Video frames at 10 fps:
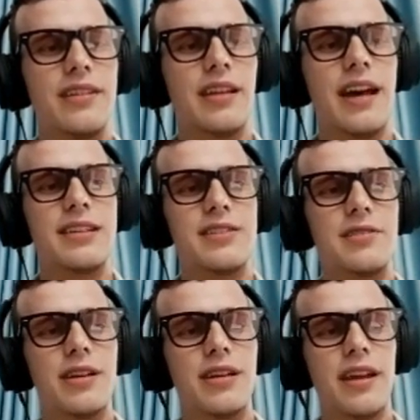And the last
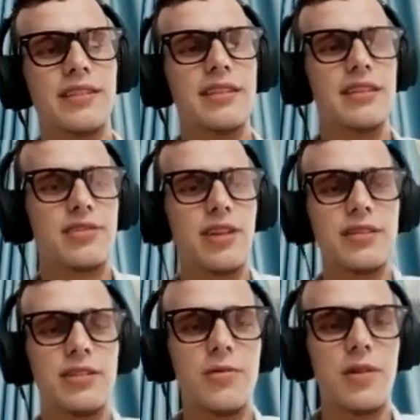two are like the
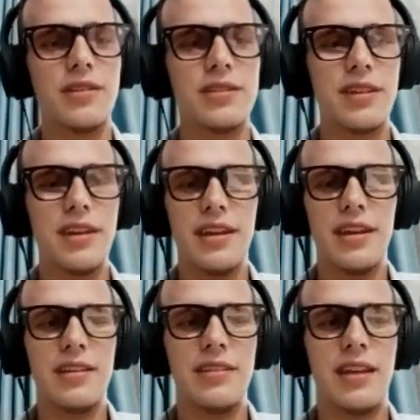destructive ones
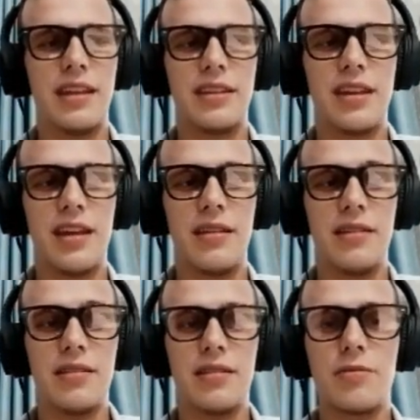that can
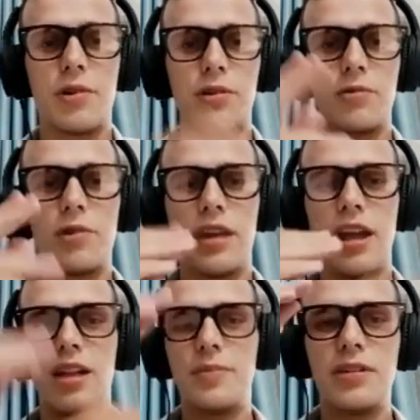quote unquote
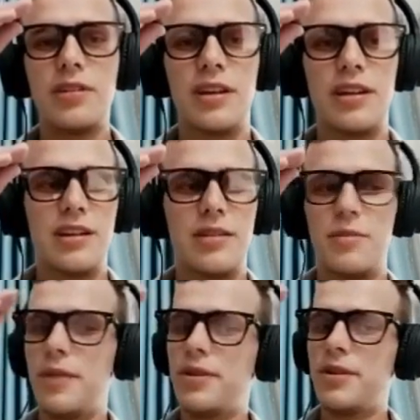help you,
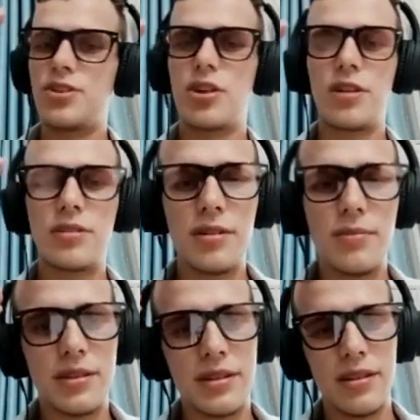maybe in the short term,
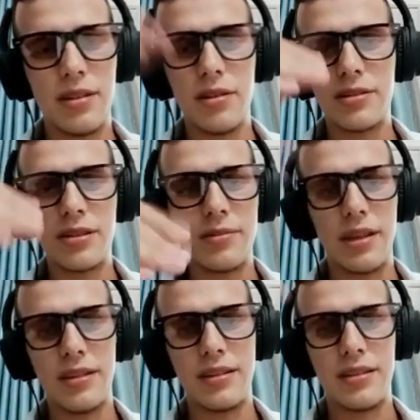but in the long term,
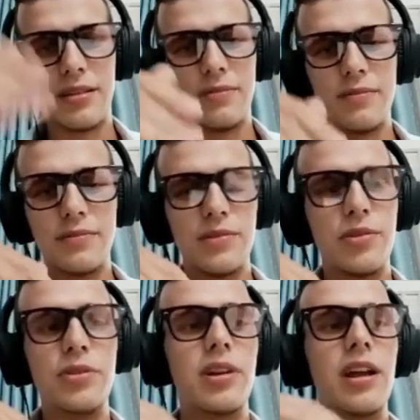like it can
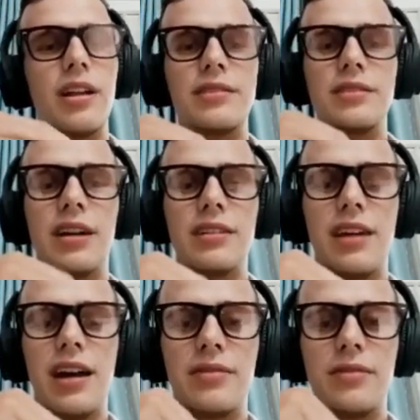ruin your health and all
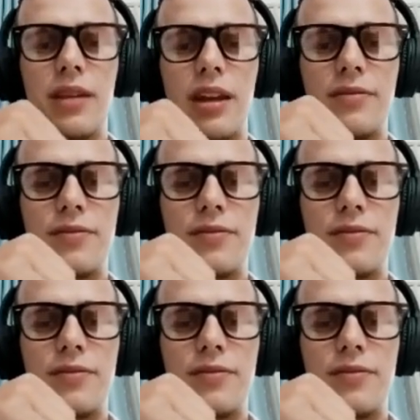that, like